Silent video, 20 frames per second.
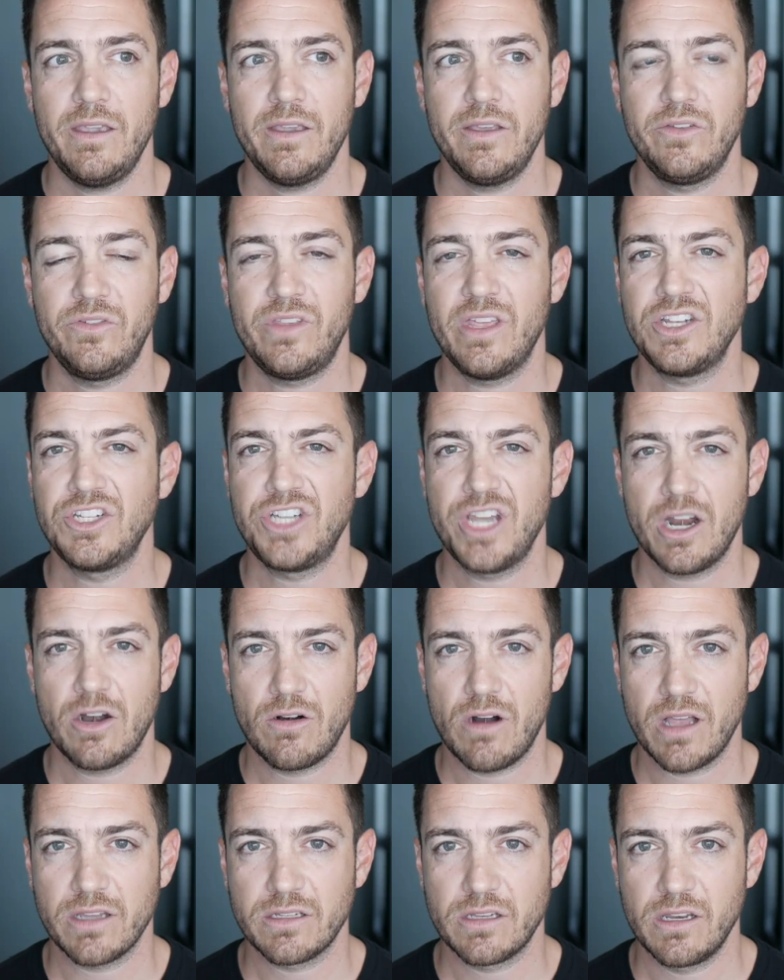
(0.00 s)
is that
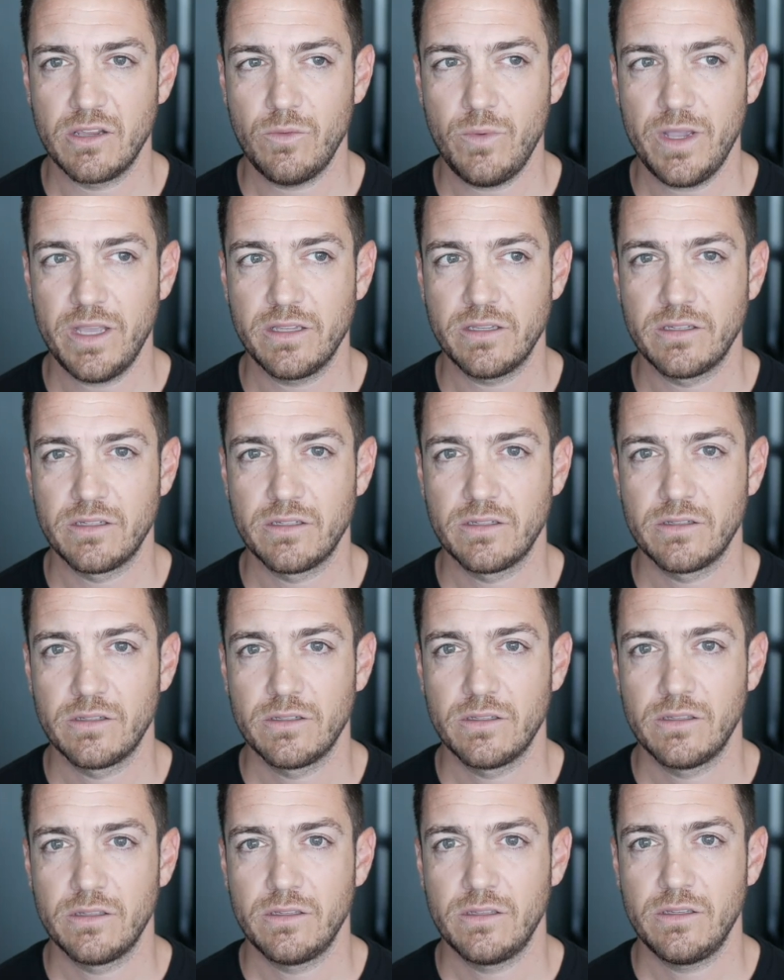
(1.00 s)
generosity wins,
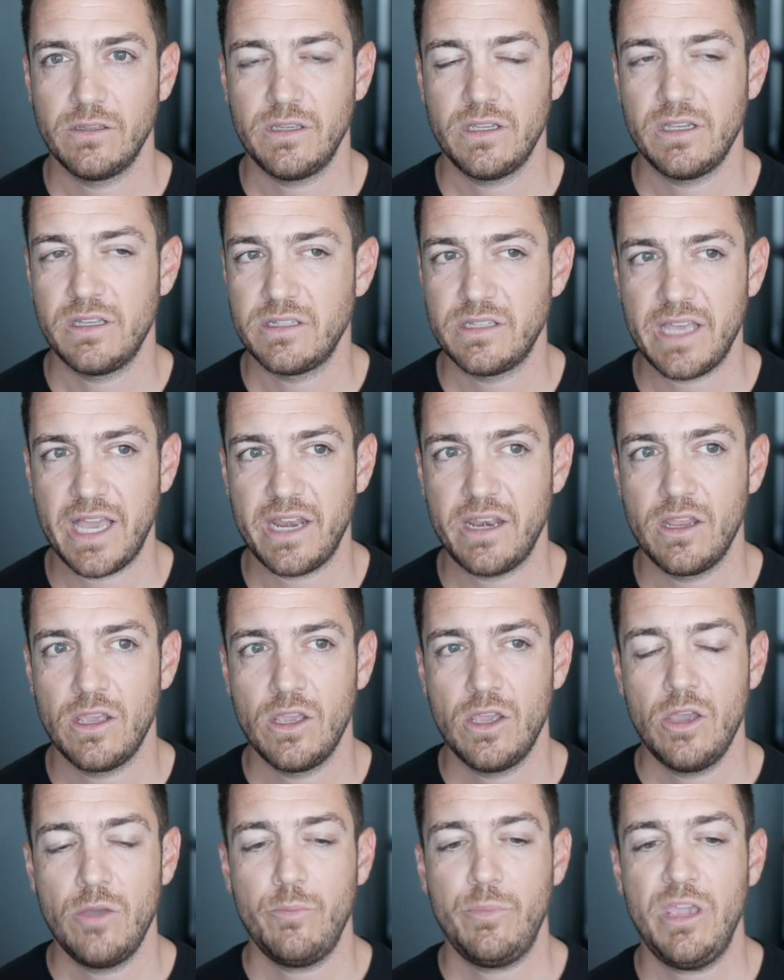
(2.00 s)
is that
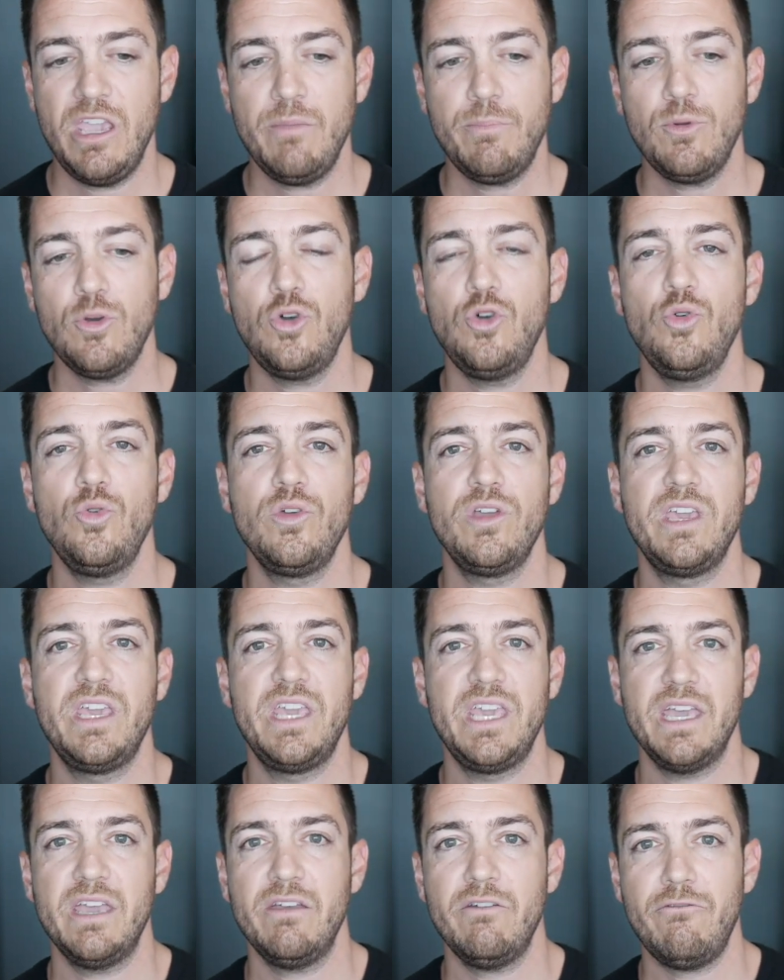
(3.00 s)
people who
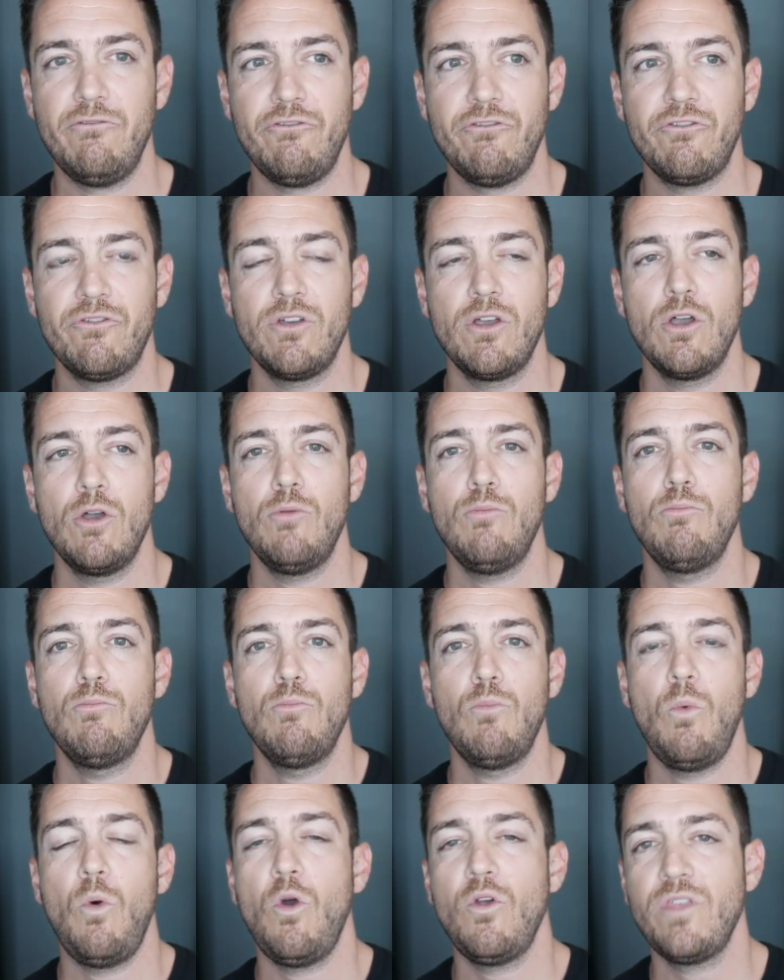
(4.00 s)
give
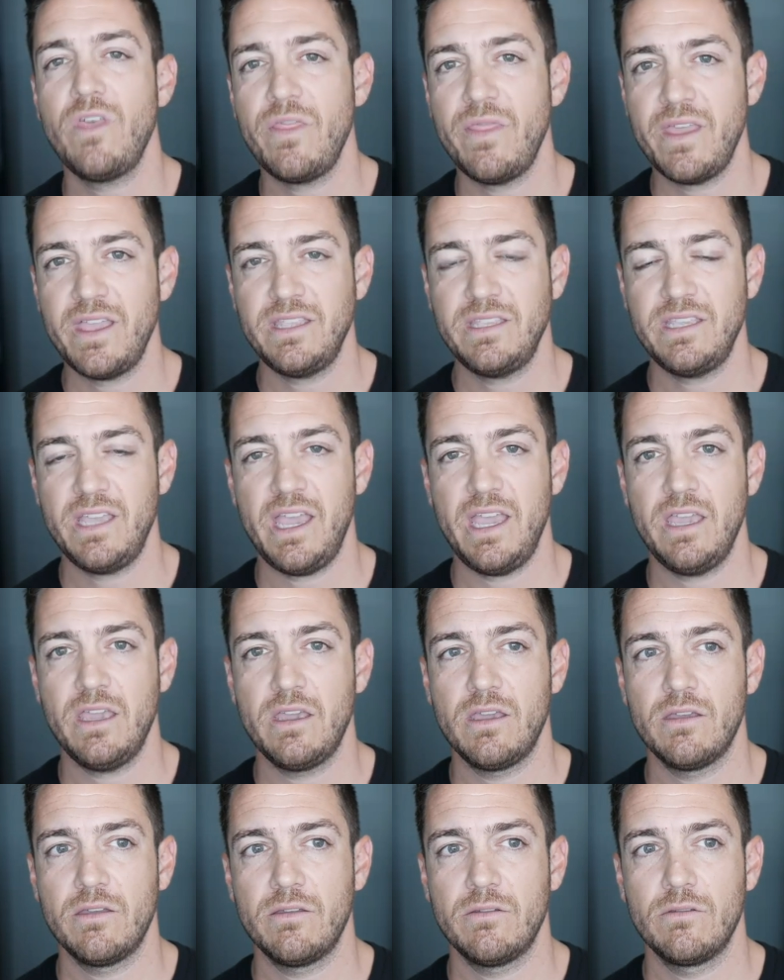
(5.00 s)
more than they
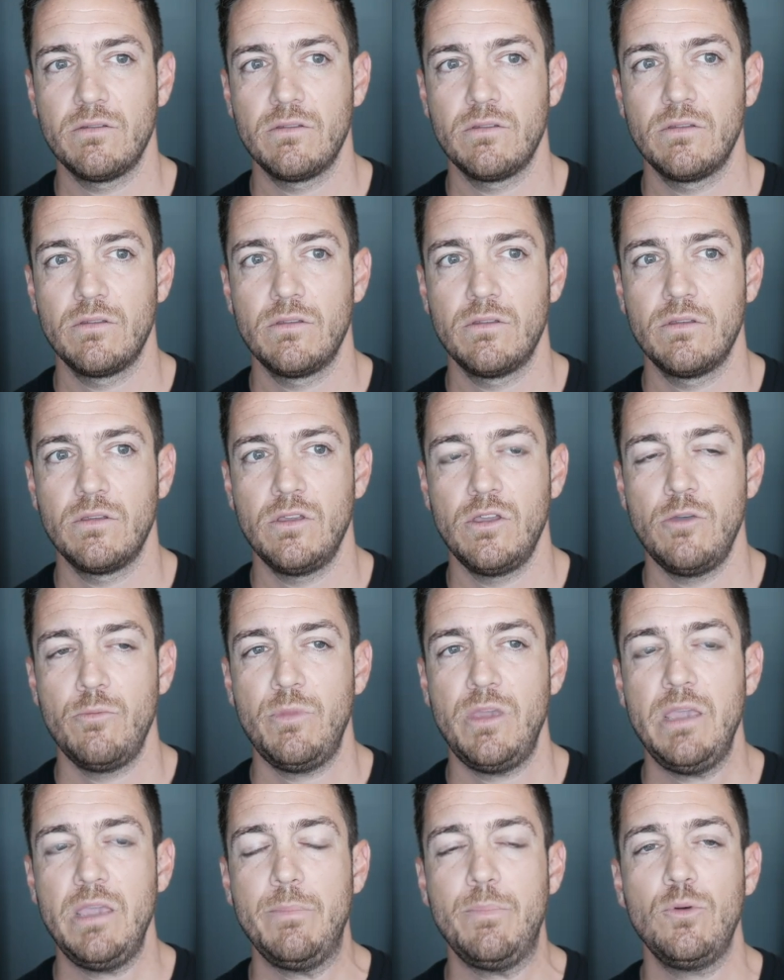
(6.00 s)
take,
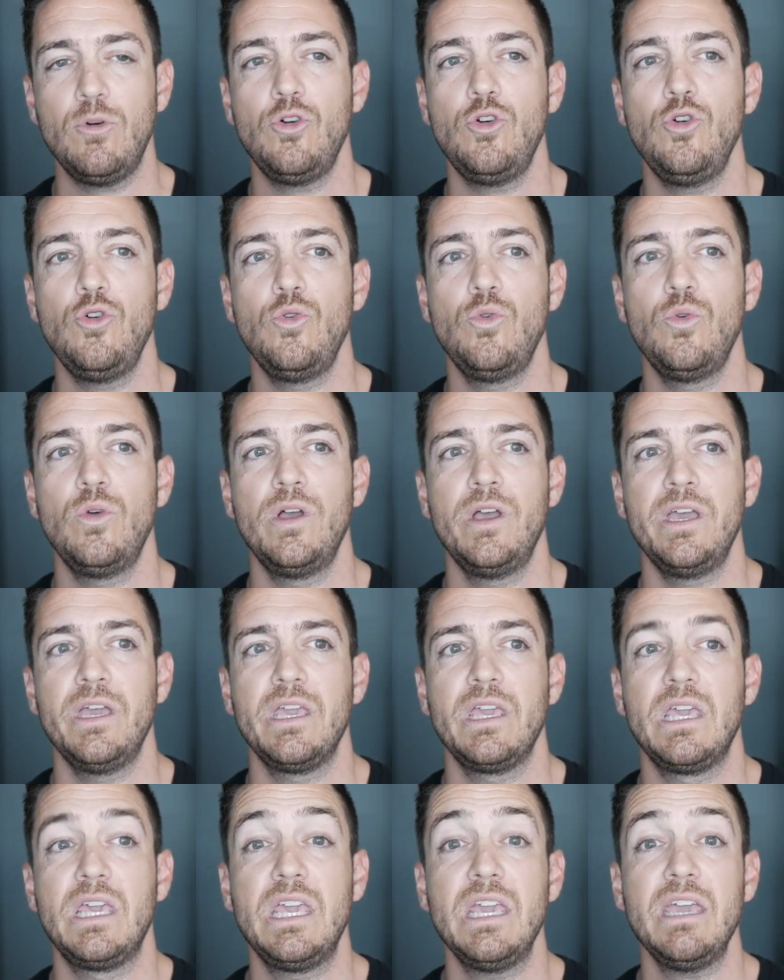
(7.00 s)
people who
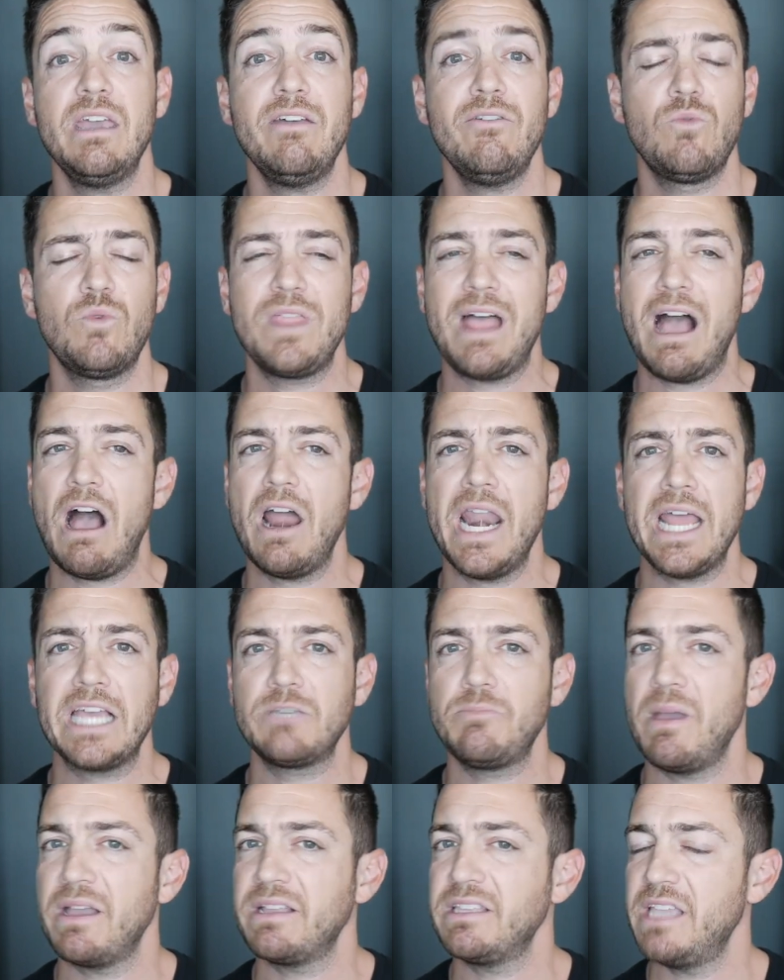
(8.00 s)
give without an
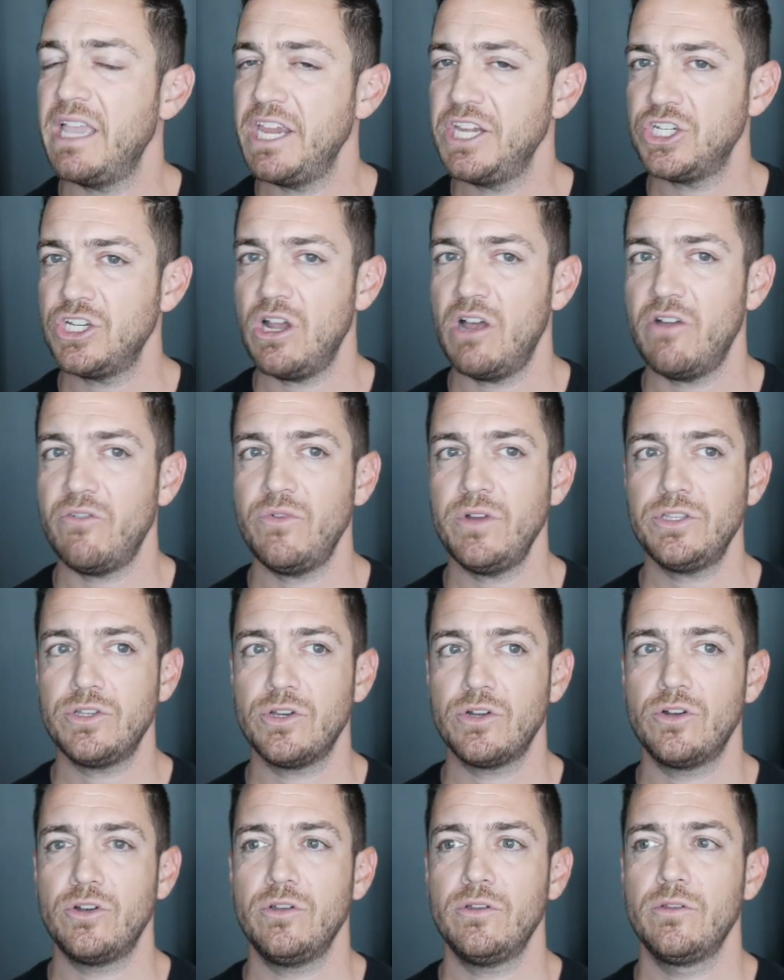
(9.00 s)
expectation of
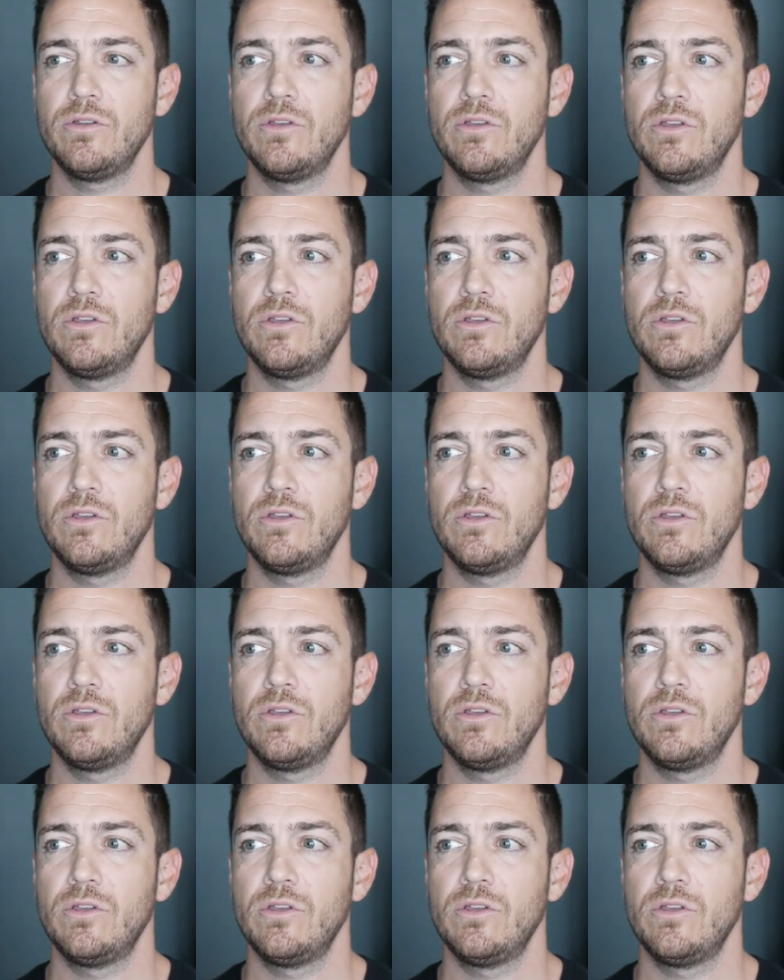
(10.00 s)
return,